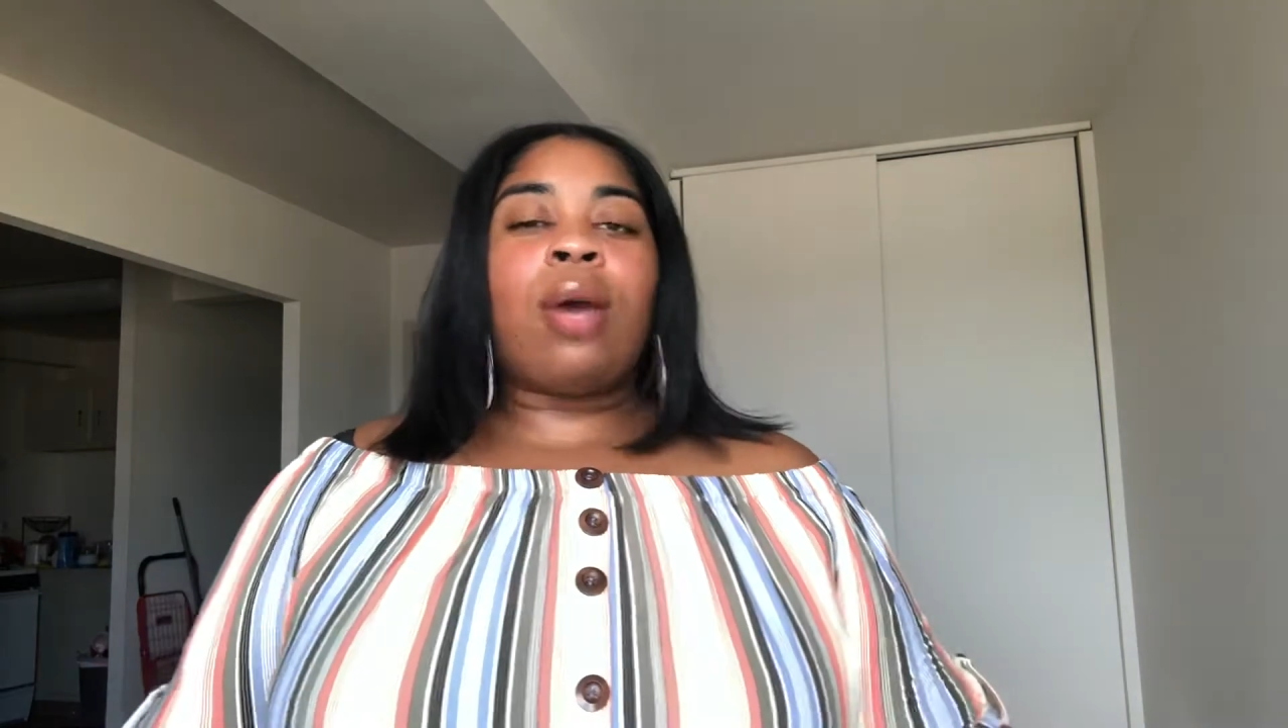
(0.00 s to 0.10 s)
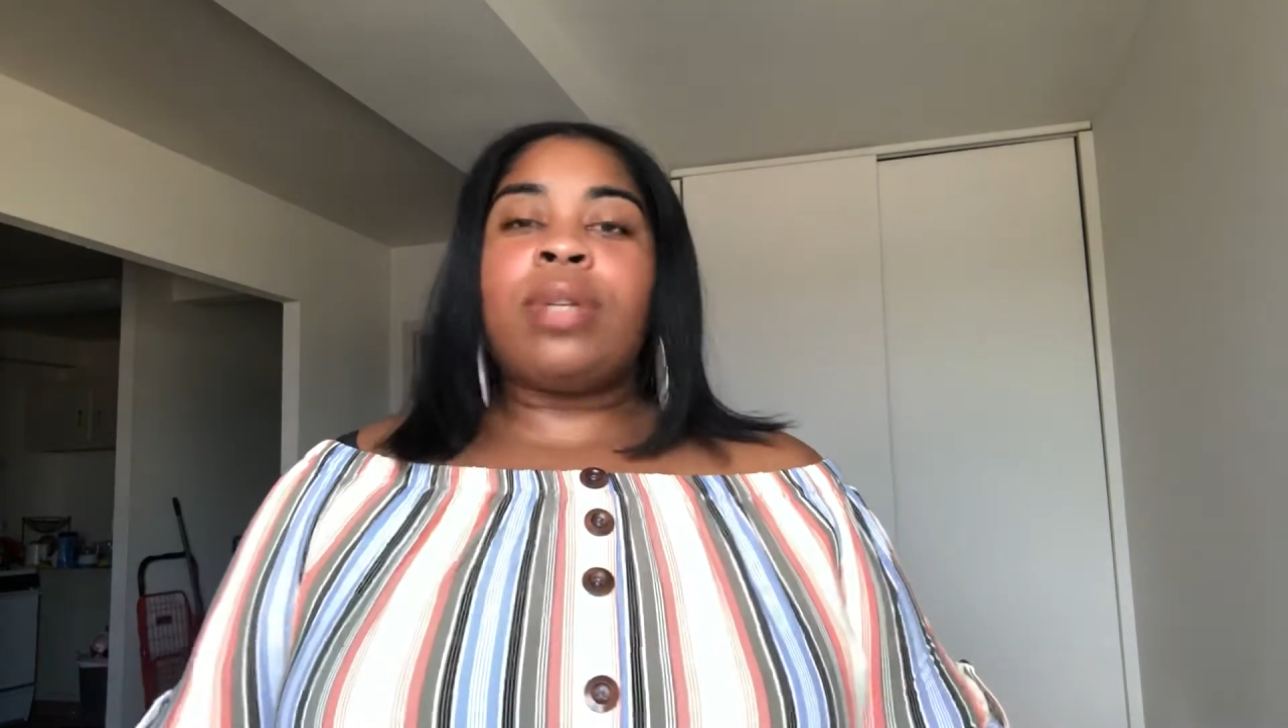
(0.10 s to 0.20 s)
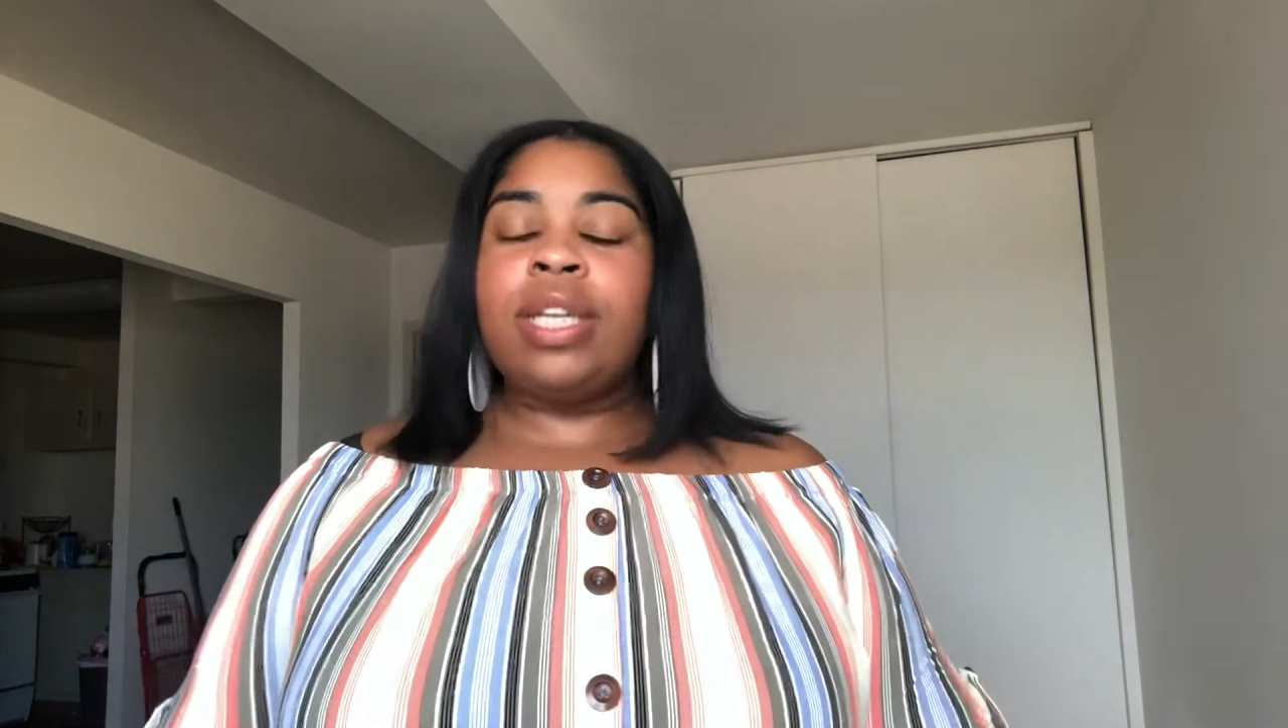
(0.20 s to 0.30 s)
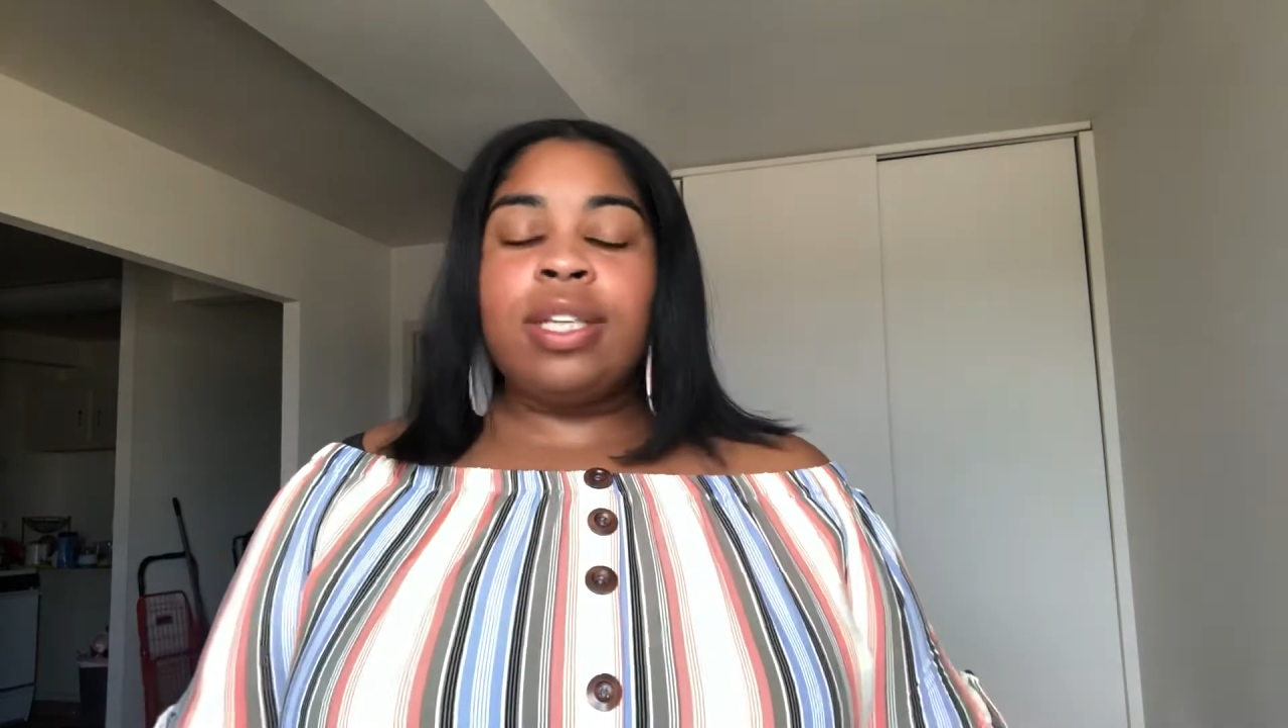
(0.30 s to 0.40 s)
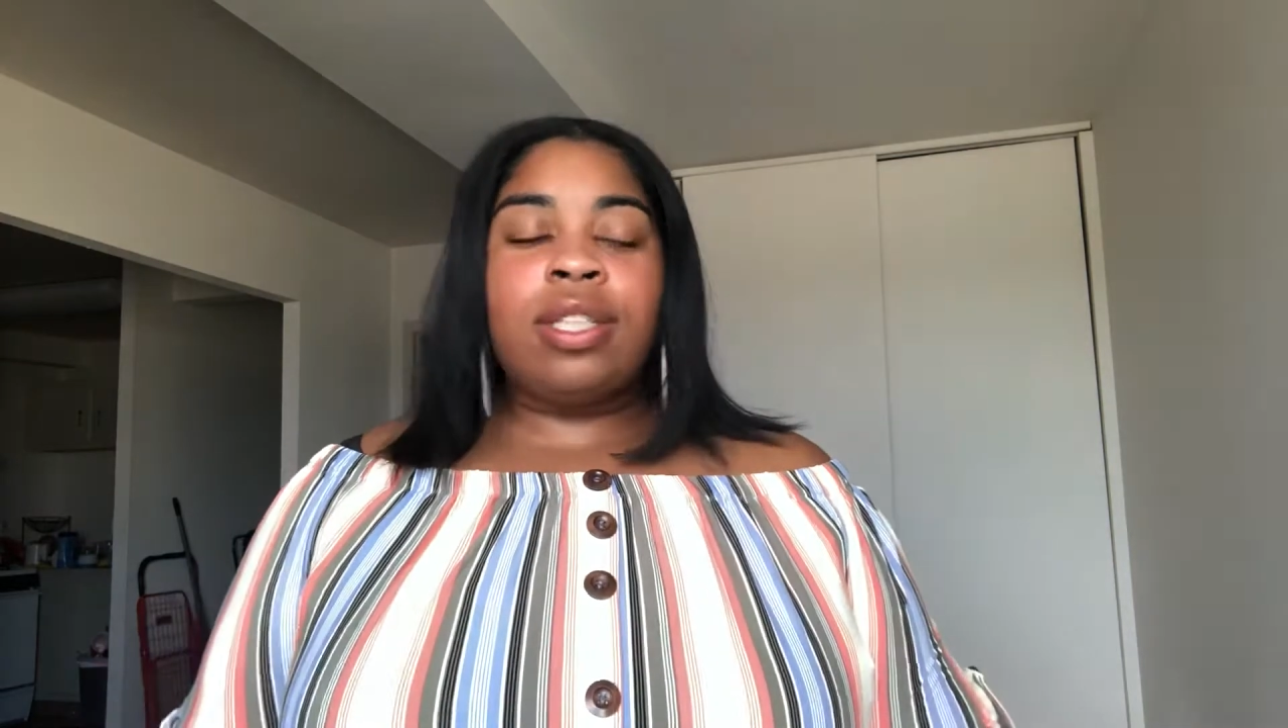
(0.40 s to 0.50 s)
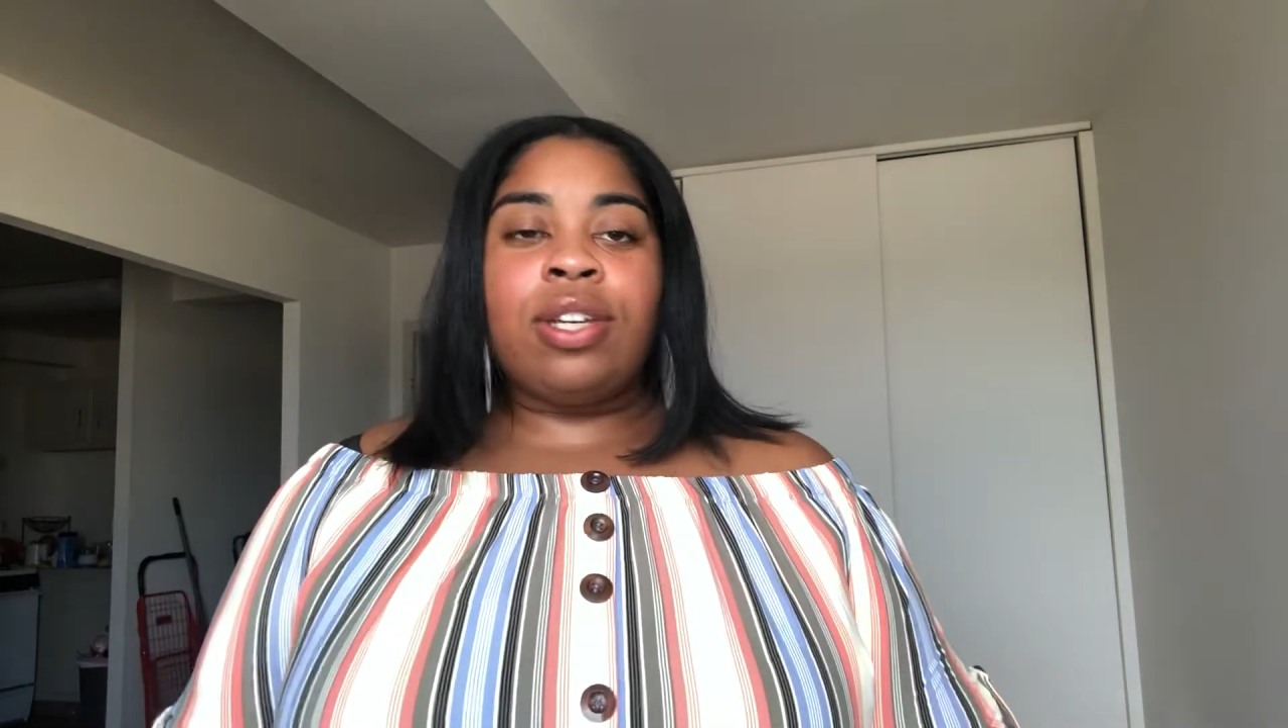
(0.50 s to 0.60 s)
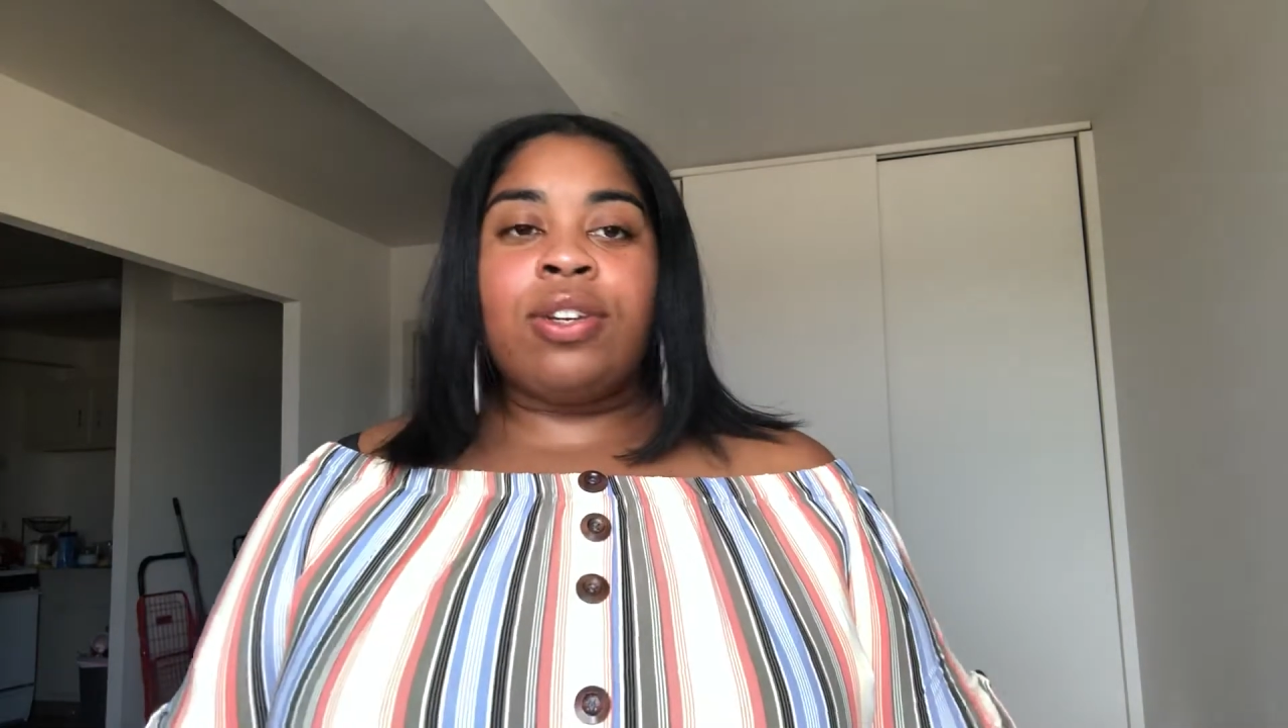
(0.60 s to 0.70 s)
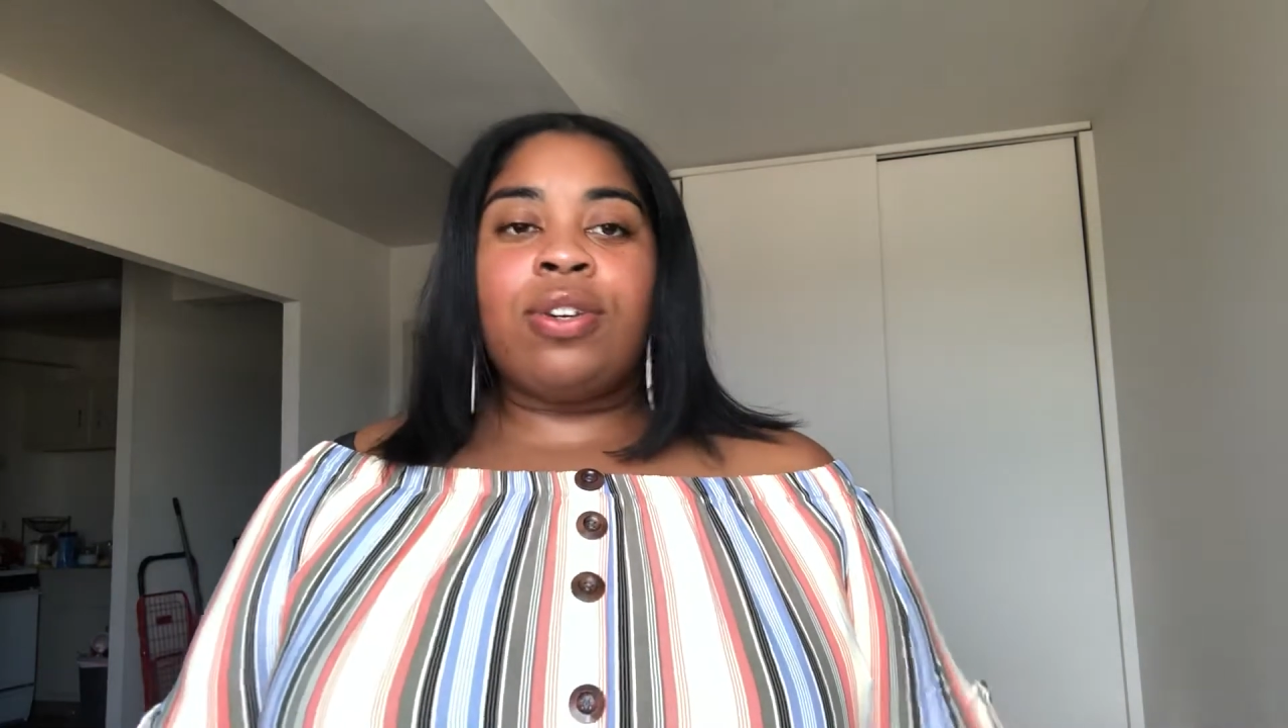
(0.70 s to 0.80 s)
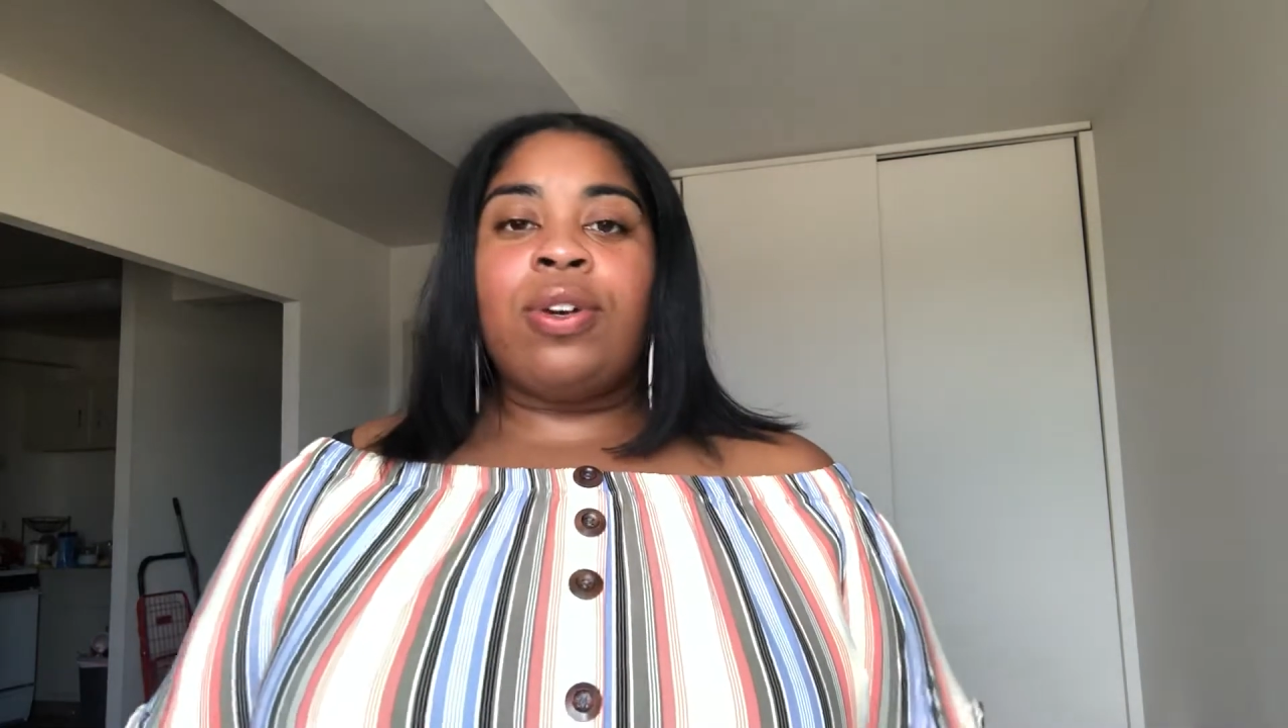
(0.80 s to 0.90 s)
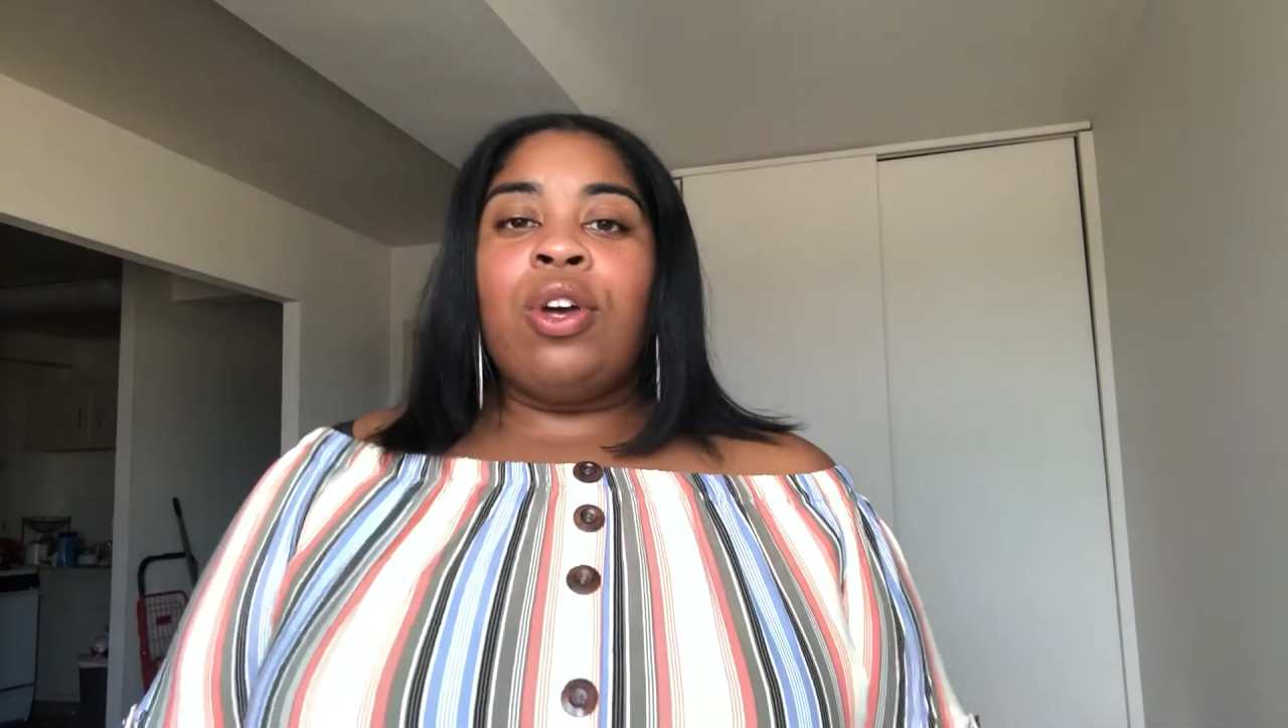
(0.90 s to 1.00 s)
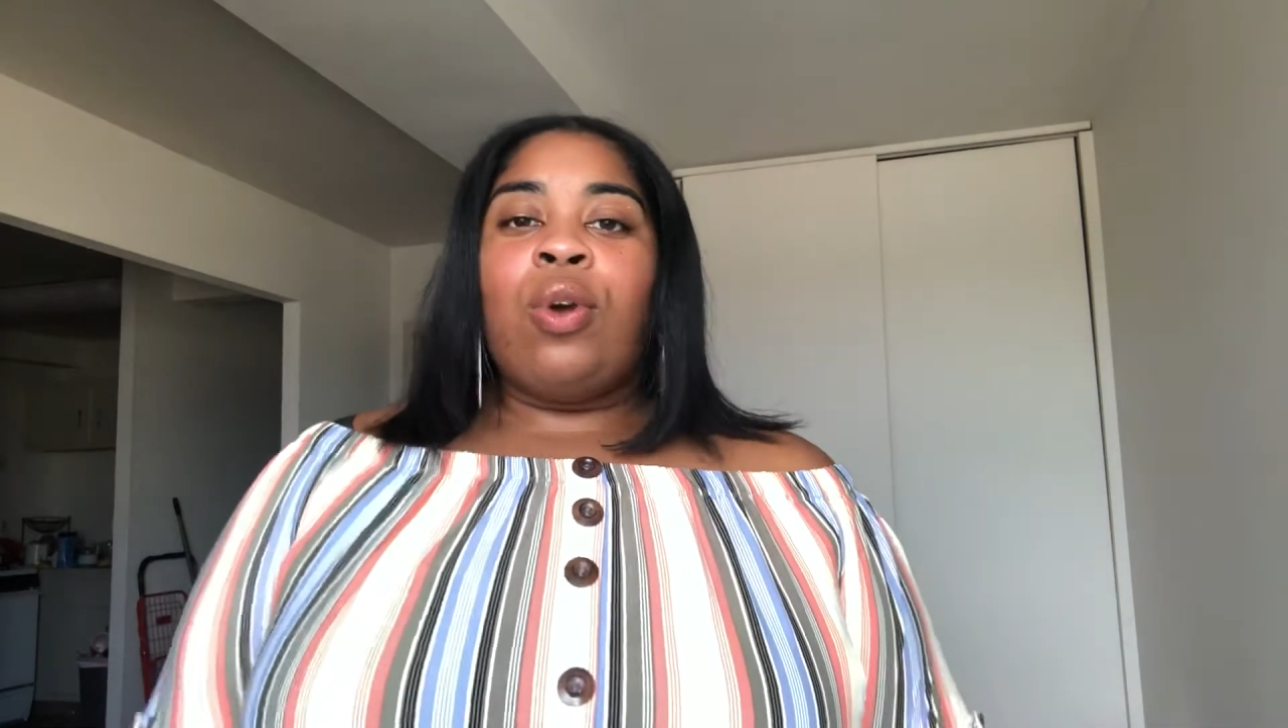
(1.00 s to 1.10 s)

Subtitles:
need to